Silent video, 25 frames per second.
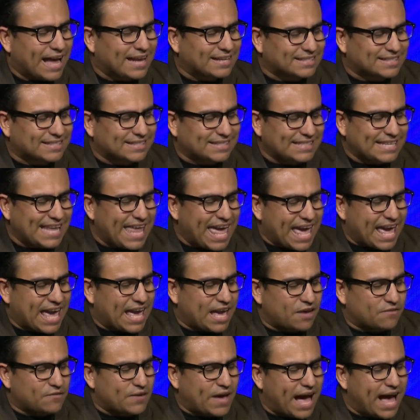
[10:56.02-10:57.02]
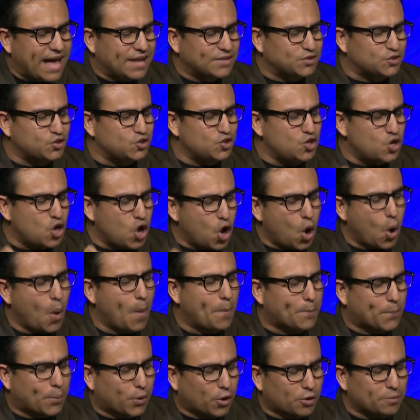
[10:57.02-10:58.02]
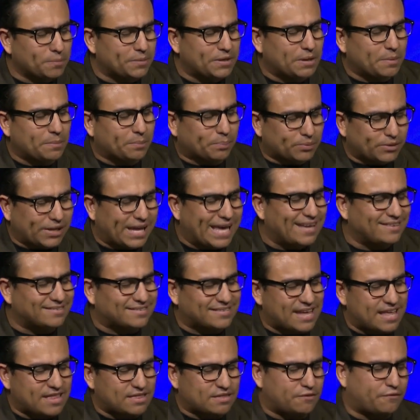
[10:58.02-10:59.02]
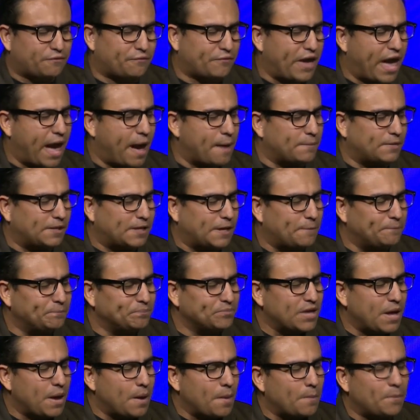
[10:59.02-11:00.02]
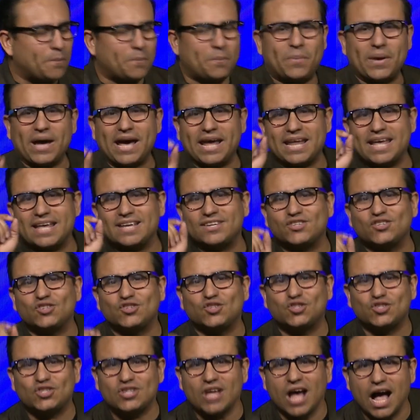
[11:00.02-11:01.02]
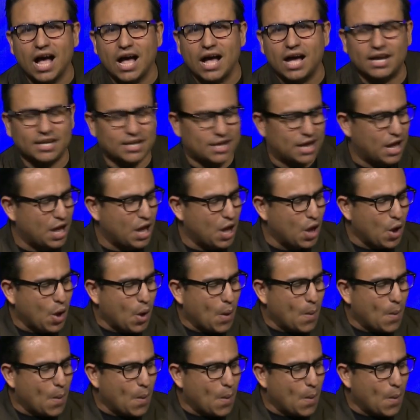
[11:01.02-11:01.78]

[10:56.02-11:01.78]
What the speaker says: A slave has no permanent place in the family, but a son